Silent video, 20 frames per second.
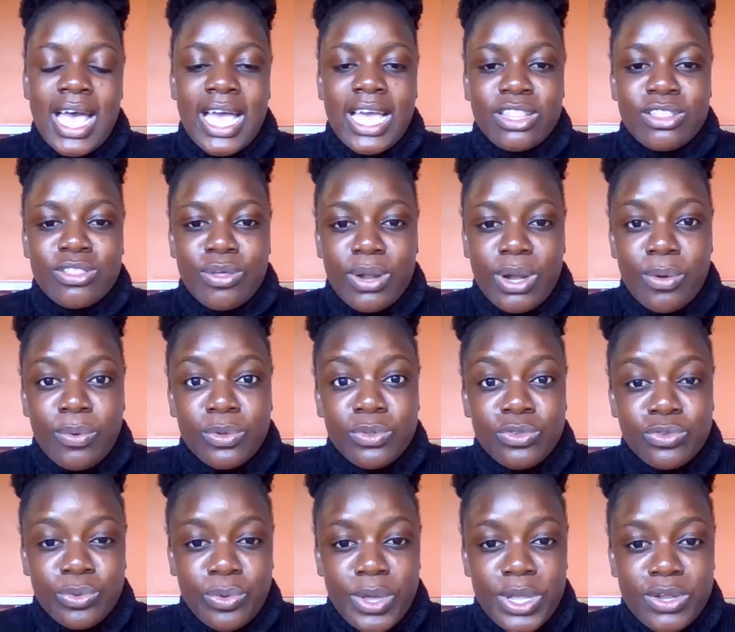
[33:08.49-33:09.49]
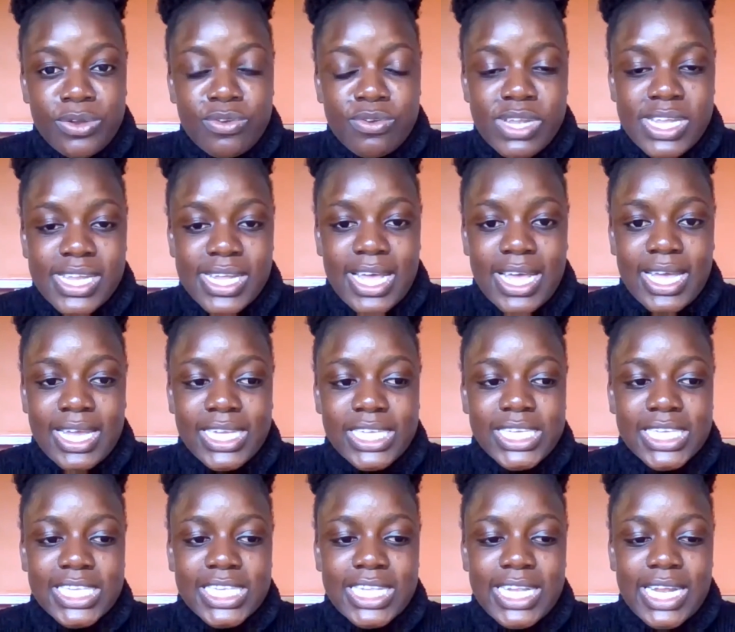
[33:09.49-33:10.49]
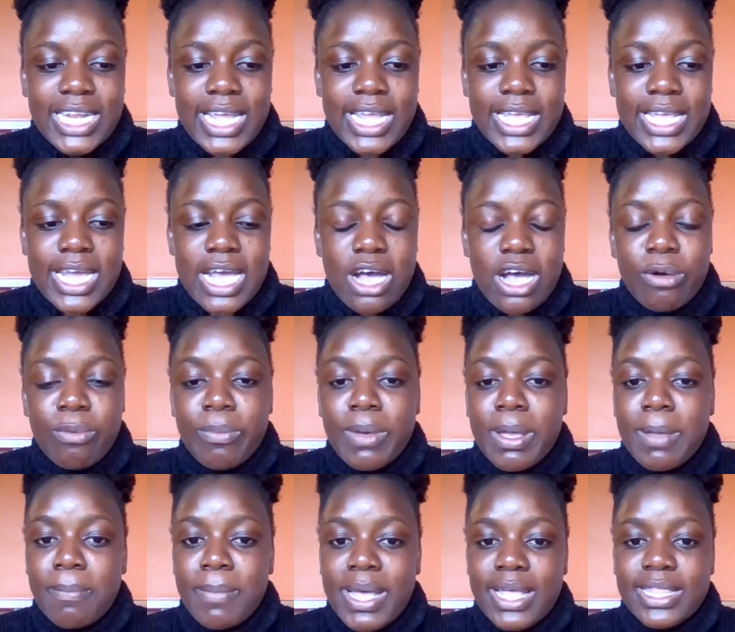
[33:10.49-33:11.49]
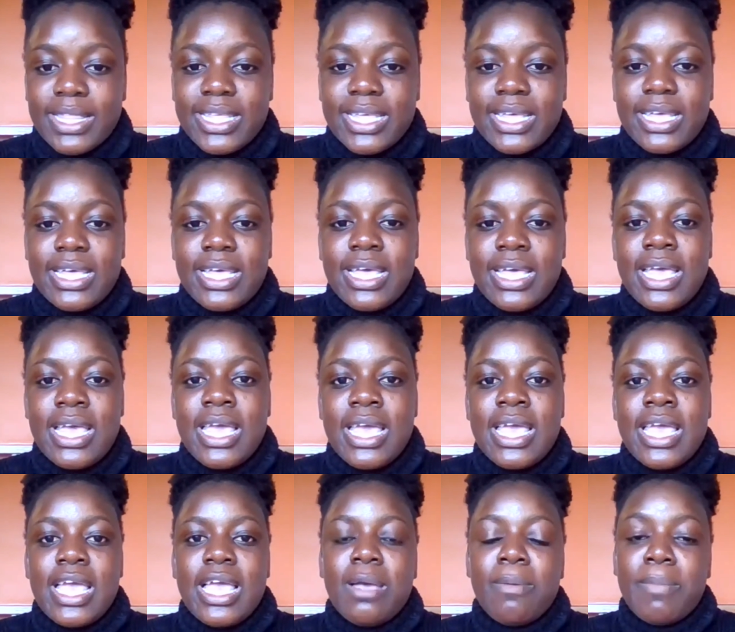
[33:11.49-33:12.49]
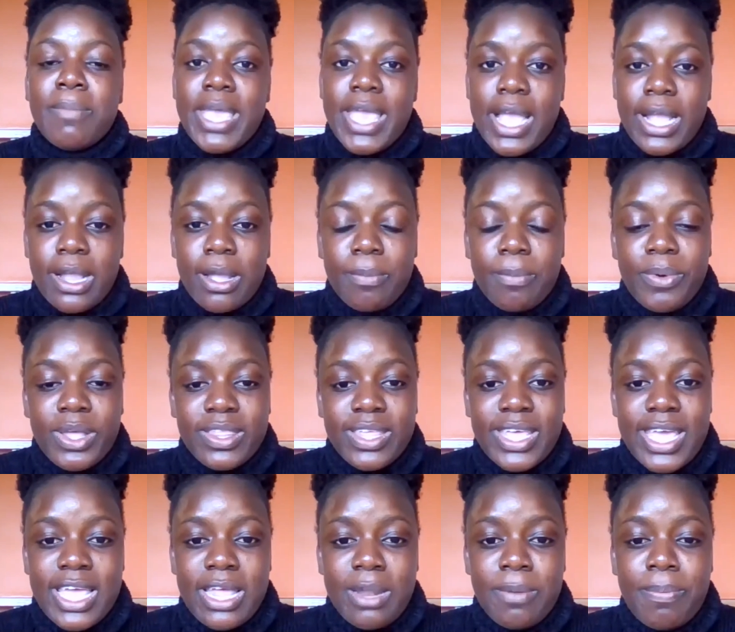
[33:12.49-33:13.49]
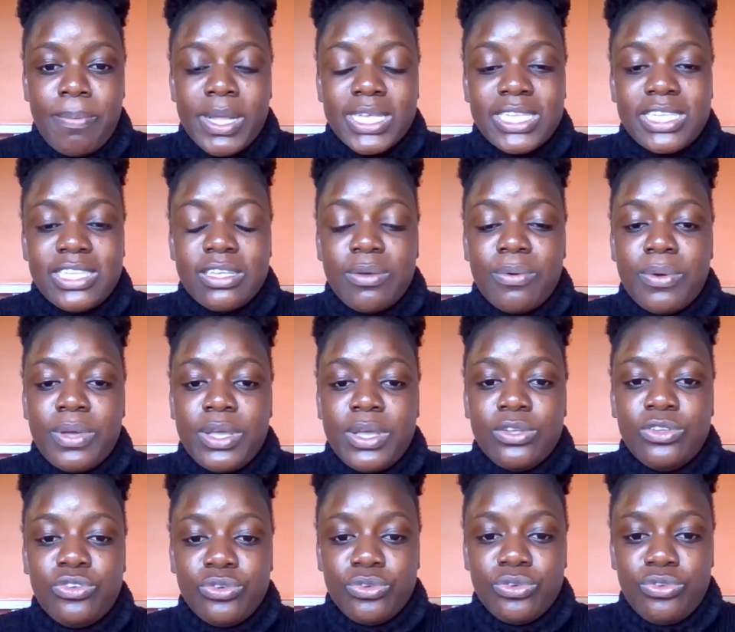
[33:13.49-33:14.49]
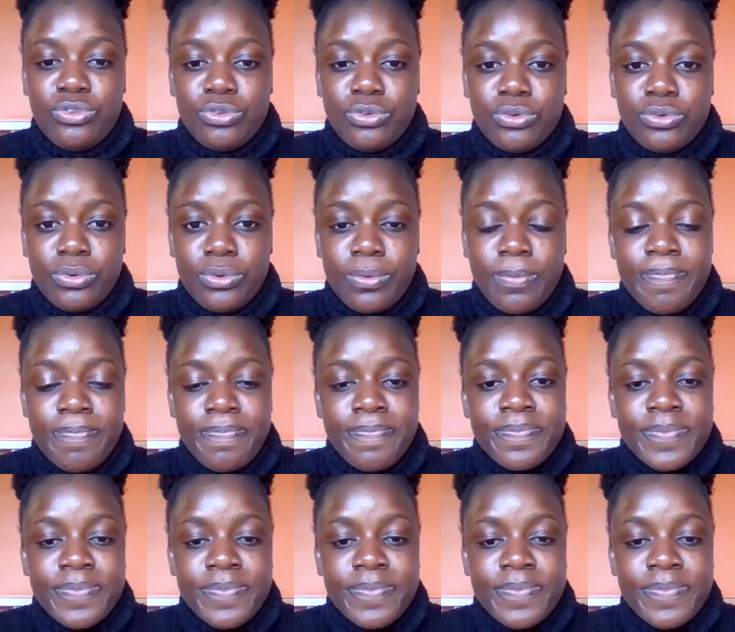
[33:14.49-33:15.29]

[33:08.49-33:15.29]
I thought I was going to die, just like how my mother and my younger brother had passed away due to